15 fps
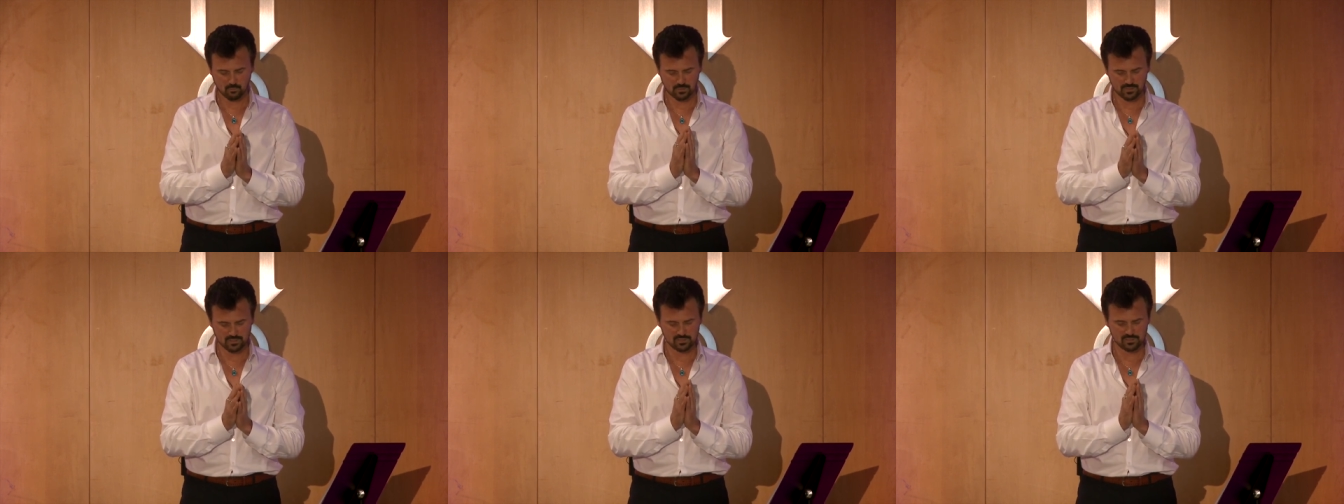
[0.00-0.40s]

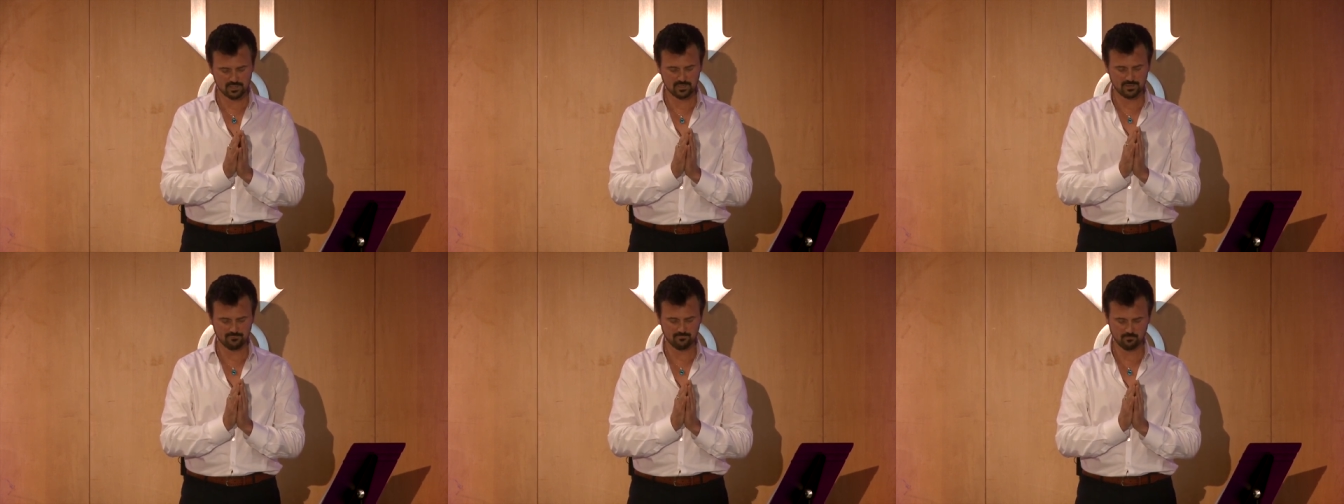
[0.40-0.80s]
Please
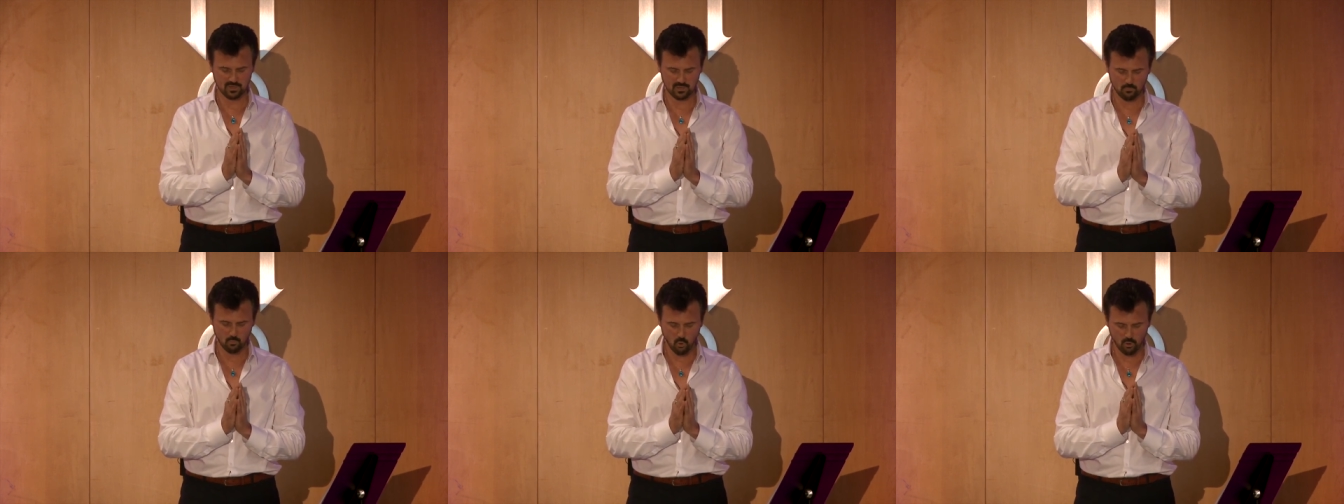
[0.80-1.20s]
give
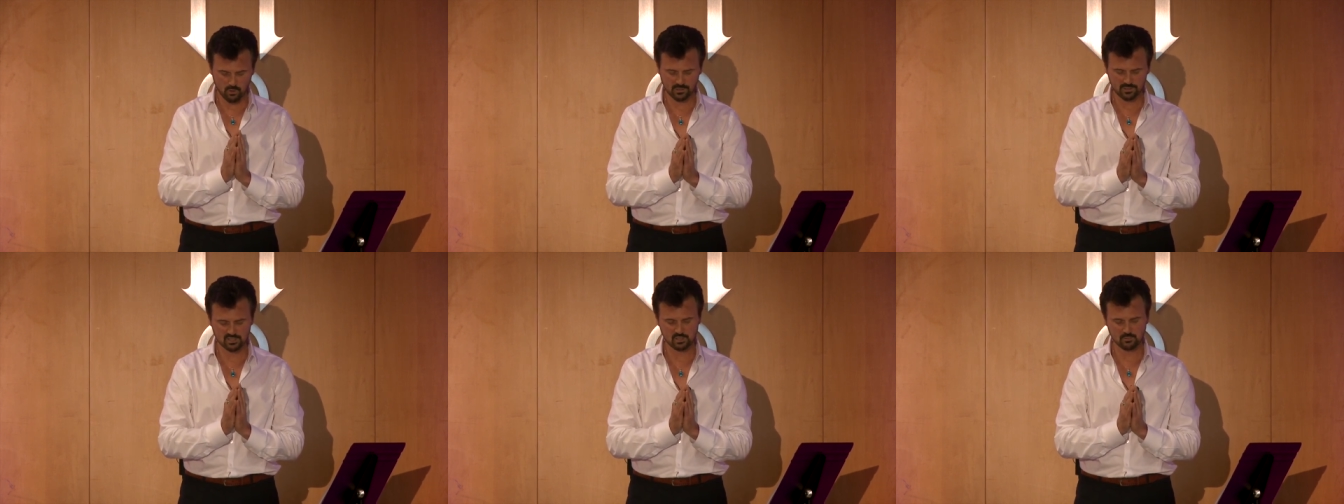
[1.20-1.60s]
me
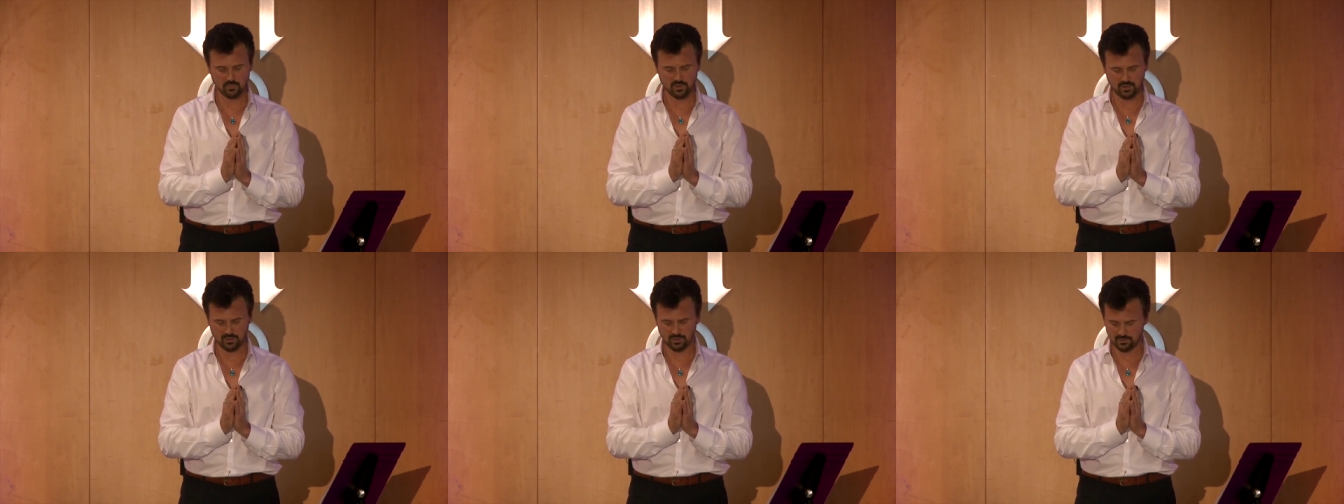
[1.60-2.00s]
more
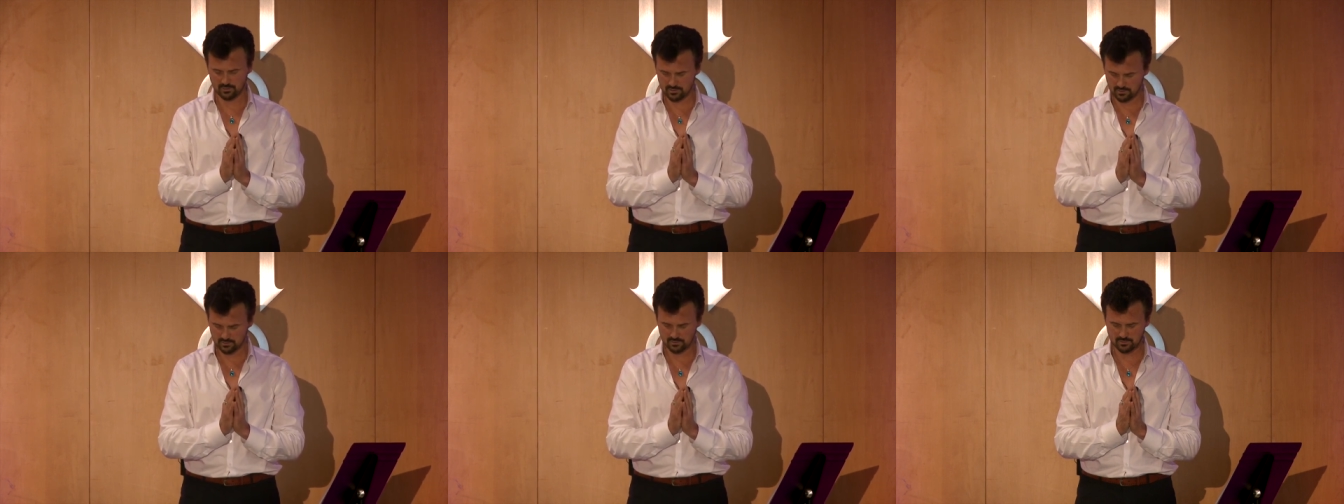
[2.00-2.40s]

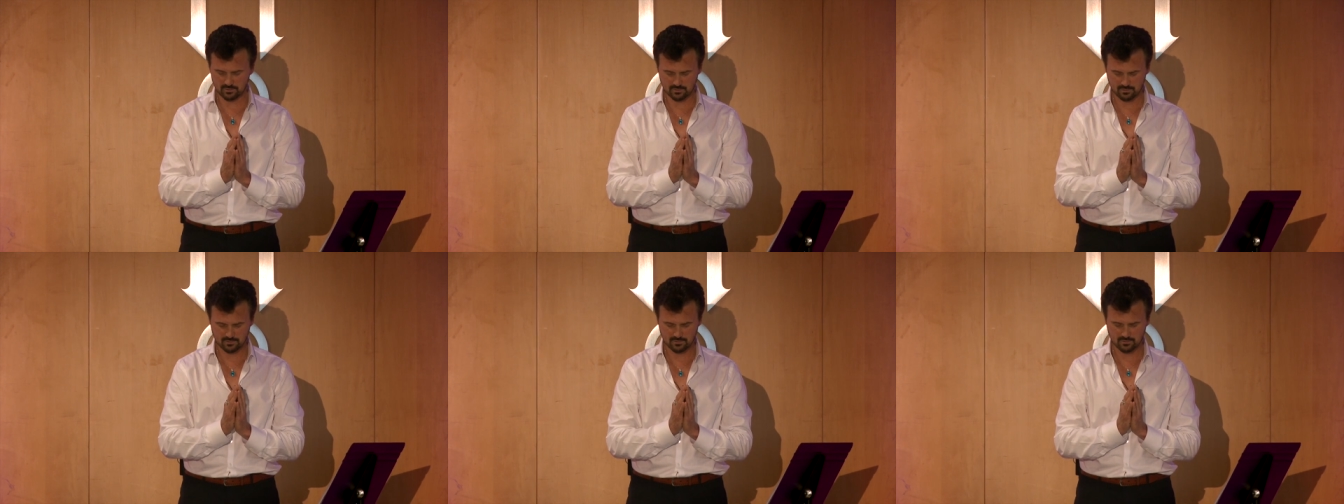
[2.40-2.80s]
experiences